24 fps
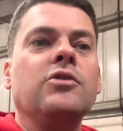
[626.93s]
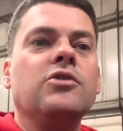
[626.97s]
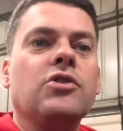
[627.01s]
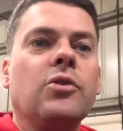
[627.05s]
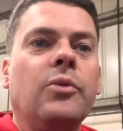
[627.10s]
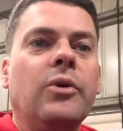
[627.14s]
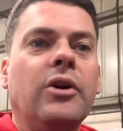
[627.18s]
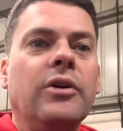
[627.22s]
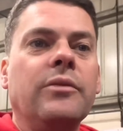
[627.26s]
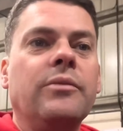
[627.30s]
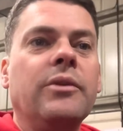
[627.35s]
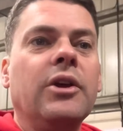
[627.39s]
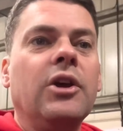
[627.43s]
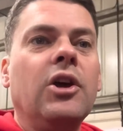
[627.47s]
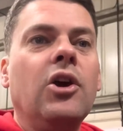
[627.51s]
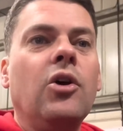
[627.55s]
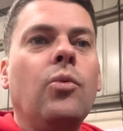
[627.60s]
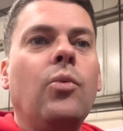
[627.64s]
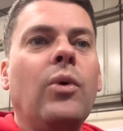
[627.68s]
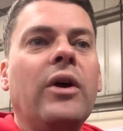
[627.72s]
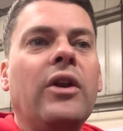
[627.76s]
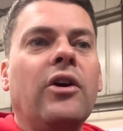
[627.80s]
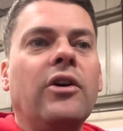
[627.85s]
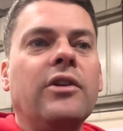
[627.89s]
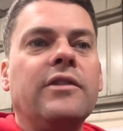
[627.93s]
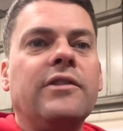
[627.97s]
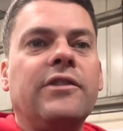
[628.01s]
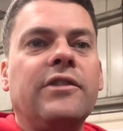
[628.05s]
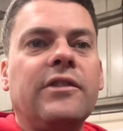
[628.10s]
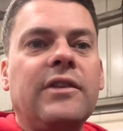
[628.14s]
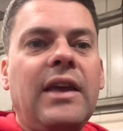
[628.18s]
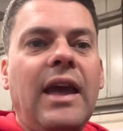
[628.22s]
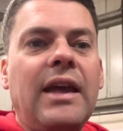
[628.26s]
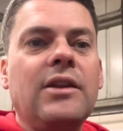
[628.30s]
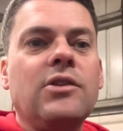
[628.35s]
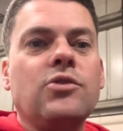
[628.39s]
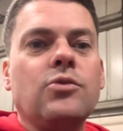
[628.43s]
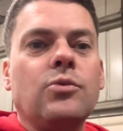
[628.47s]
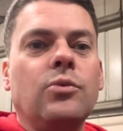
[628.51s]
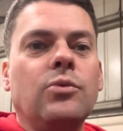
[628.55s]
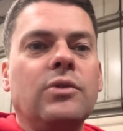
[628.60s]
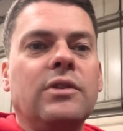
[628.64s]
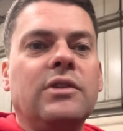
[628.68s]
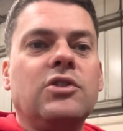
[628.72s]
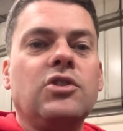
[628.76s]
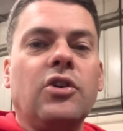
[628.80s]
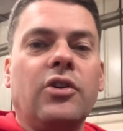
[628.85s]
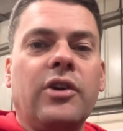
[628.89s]
So I, when I'd
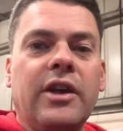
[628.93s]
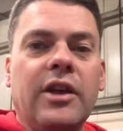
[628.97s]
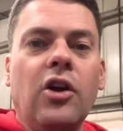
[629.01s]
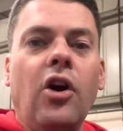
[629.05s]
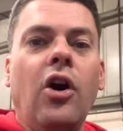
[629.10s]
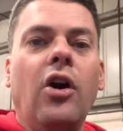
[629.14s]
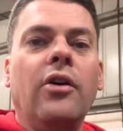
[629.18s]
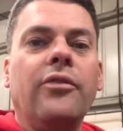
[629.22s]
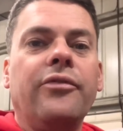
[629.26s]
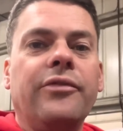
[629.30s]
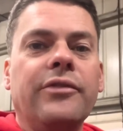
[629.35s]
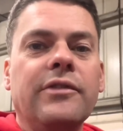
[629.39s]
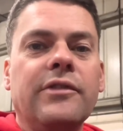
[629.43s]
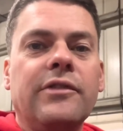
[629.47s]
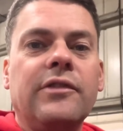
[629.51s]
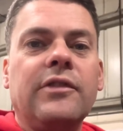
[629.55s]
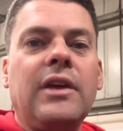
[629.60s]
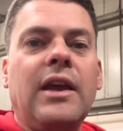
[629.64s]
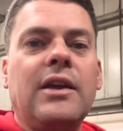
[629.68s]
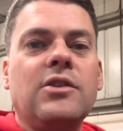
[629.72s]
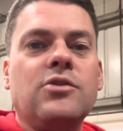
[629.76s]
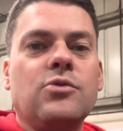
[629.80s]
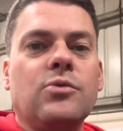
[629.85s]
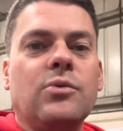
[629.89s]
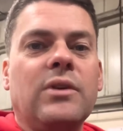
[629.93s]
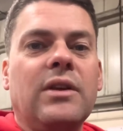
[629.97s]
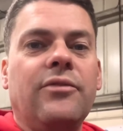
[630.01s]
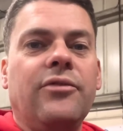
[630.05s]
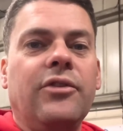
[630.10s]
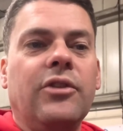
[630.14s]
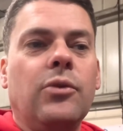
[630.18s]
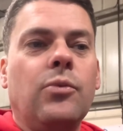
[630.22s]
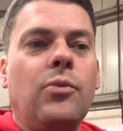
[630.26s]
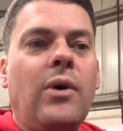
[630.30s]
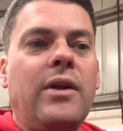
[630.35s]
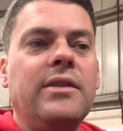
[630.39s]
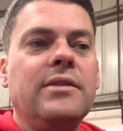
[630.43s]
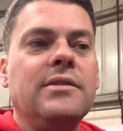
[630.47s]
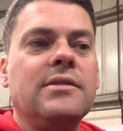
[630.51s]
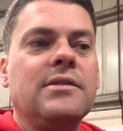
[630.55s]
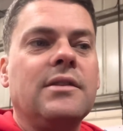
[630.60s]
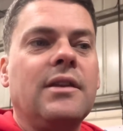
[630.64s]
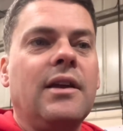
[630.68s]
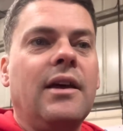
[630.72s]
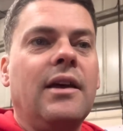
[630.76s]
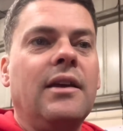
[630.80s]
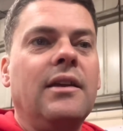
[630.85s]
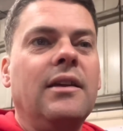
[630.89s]
scheduled, took it off and scheduled it for the
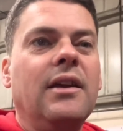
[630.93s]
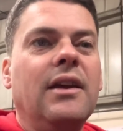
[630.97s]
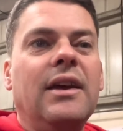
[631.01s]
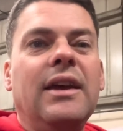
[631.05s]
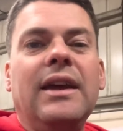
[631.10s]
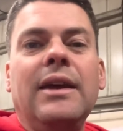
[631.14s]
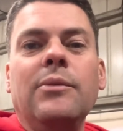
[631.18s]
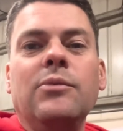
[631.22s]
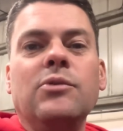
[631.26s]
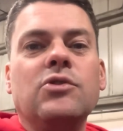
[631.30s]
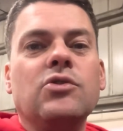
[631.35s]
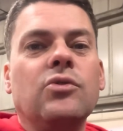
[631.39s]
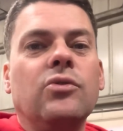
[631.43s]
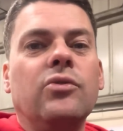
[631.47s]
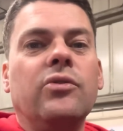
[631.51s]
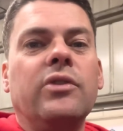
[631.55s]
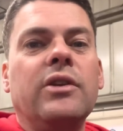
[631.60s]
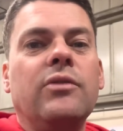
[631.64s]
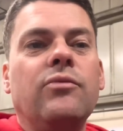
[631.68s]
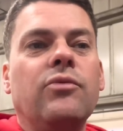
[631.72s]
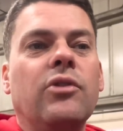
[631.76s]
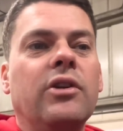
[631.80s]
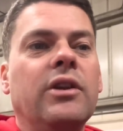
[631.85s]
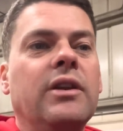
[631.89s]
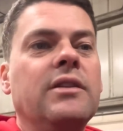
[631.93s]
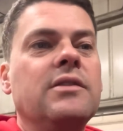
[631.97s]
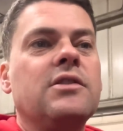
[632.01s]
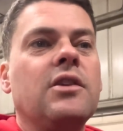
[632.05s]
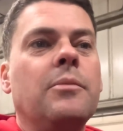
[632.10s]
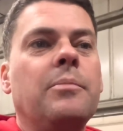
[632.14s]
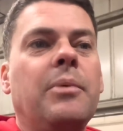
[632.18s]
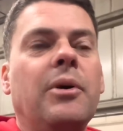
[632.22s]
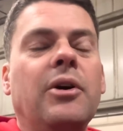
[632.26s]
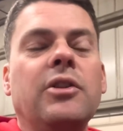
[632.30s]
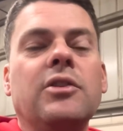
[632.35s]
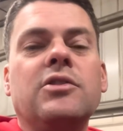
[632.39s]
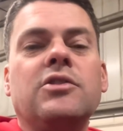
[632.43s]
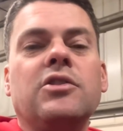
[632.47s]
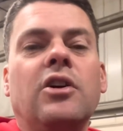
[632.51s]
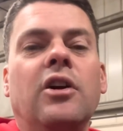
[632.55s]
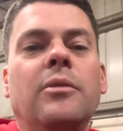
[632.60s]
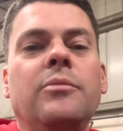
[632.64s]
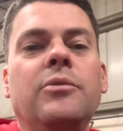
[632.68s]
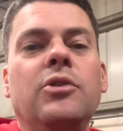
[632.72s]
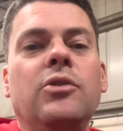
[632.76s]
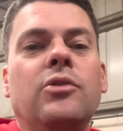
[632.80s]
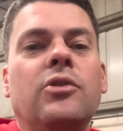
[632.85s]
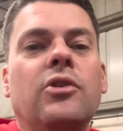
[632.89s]
Wednesday, it was already running. So by the
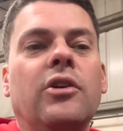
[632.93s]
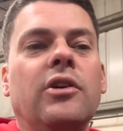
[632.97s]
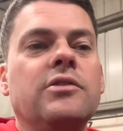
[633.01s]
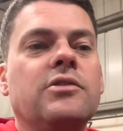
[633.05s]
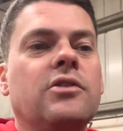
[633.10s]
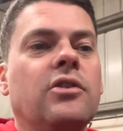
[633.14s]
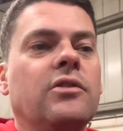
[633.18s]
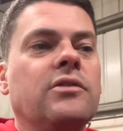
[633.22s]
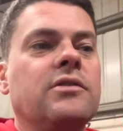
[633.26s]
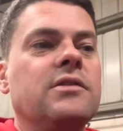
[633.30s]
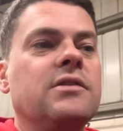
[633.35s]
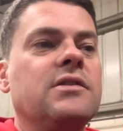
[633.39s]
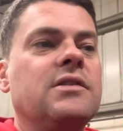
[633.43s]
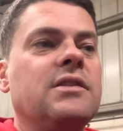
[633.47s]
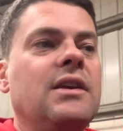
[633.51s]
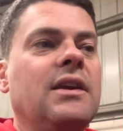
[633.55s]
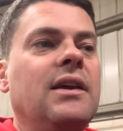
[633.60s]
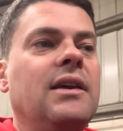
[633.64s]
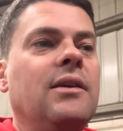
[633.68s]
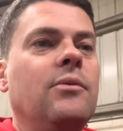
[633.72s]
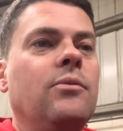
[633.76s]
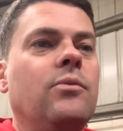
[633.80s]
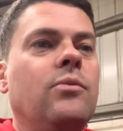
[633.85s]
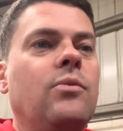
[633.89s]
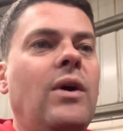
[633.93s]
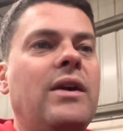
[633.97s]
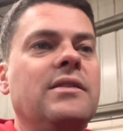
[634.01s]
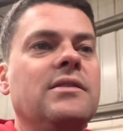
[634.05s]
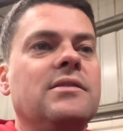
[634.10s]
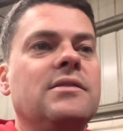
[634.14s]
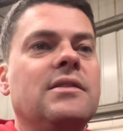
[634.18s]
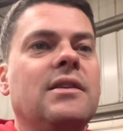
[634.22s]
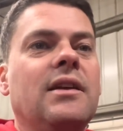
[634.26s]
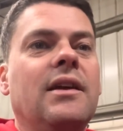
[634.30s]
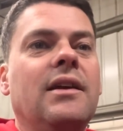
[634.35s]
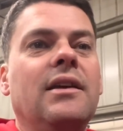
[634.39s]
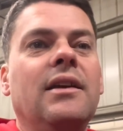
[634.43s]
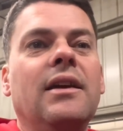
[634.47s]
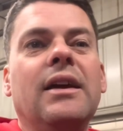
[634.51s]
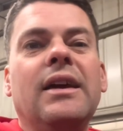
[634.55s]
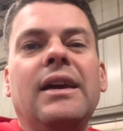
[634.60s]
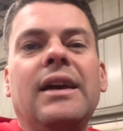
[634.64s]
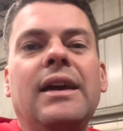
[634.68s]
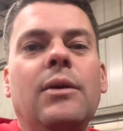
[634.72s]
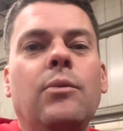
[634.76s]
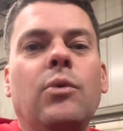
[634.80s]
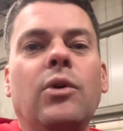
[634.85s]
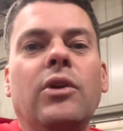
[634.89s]
time you guys got to see it Wednesday,
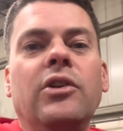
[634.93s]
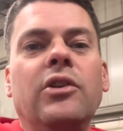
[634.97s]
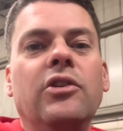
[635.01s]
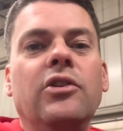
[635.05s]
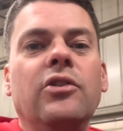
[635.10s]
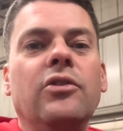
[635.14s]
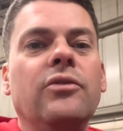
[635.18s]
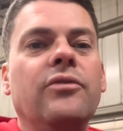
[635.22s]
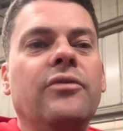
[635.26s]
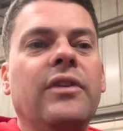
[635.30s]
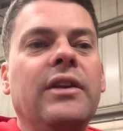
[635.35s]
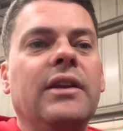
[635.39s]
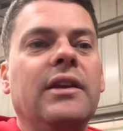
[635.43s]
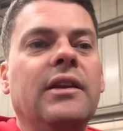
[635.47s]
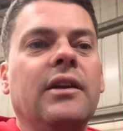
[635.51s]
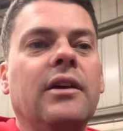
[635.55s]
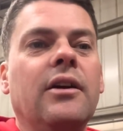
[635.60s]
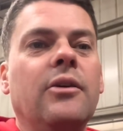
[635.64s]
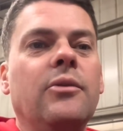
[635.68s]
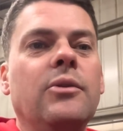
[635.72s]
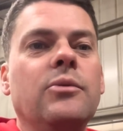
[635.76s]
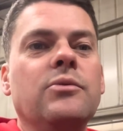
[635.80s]
it wasn't a new video.